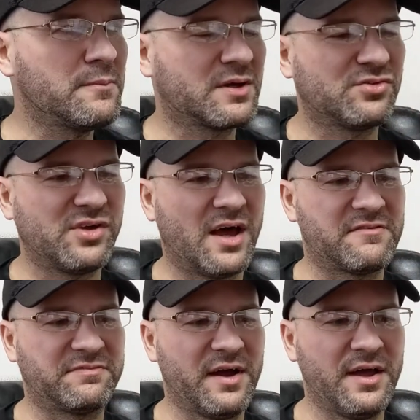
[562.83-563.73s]
Because she had
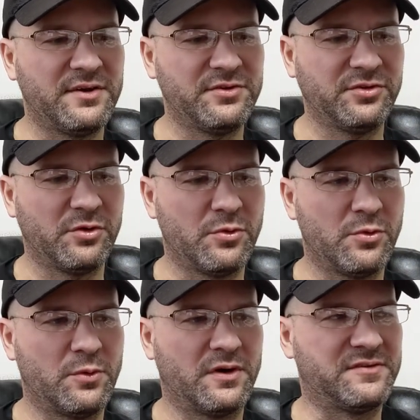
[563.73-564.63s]
a friend
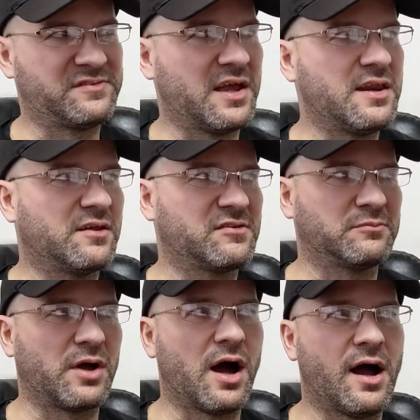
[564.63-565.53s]
who was dating
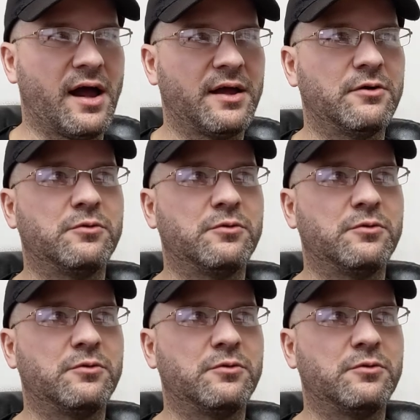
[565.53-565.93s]
some guy